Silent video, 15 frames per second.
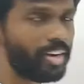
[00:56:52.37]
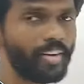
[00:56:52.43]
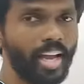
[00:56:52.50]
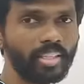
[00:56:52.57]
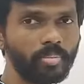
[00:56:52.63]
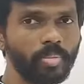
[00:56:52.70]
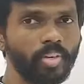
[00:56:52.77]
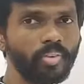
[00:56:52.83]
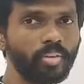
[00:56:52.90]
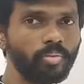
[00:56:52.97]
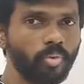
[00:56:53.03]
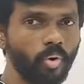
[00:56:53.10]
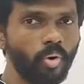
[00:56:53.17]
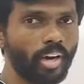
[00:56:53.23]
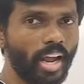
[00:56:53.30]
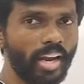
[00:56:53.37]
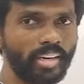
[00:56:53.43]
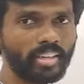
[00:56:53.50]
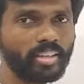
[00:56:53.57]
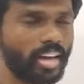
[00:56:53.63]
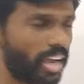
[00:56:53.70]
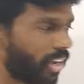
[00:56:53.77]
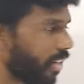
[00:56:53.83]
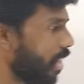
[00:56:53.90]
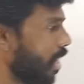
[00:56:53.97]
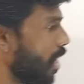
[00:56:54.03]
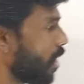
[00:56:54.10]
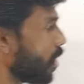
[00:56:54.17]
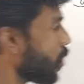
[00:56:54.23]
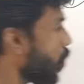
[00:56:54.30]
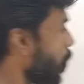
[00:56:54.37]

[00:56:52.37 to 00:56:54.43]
lies between 4 and 9. So